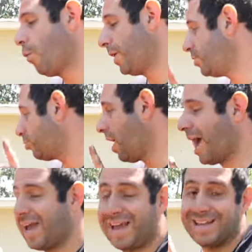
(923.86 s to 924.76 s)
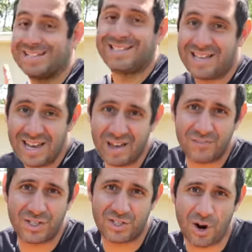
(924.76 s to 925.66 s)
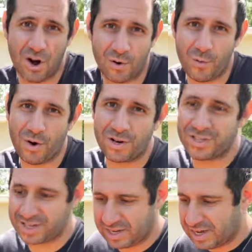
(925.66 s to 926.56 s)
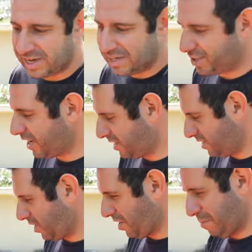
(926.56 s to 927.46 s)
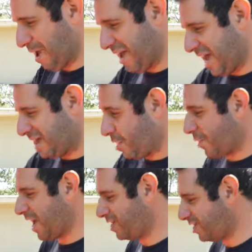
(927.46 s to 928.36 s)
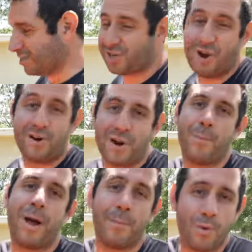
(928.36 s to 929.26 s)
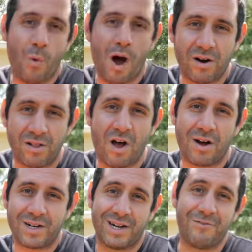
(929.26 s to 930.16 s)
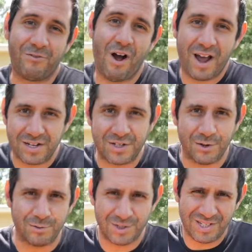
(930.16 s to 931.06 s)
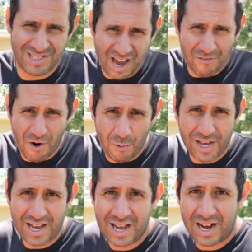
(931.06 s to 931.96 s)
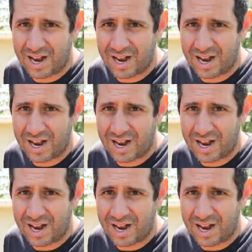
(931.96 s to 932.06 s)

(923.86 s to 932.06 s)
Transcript: we try and see if the starter works. And chances are, depending on the location of the starter, it might have been waterlogged and fried too. So let's see how far we can get